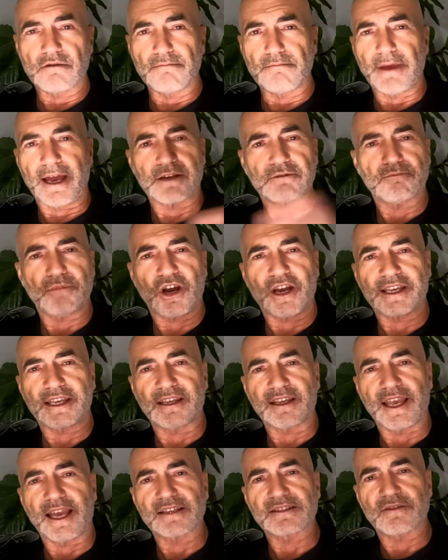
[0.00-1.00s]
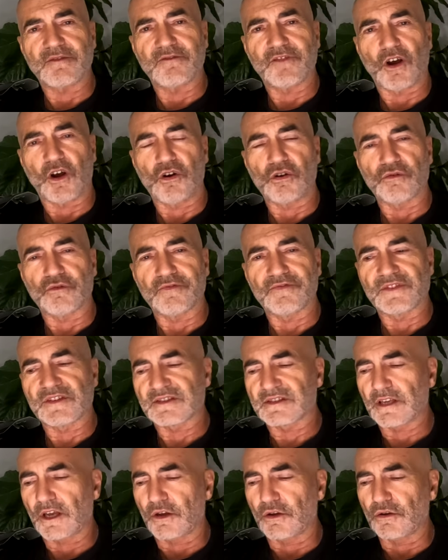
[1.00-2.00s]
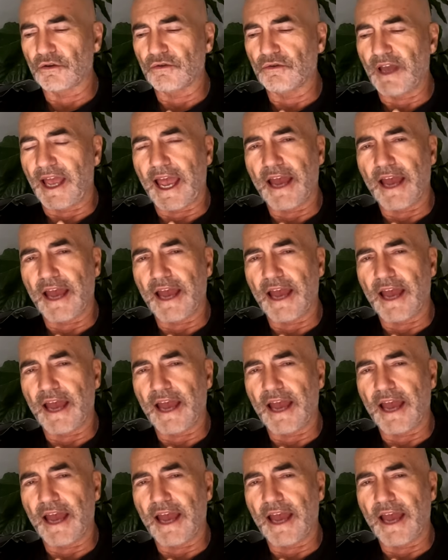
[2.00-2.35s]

mountain biking has evolved. So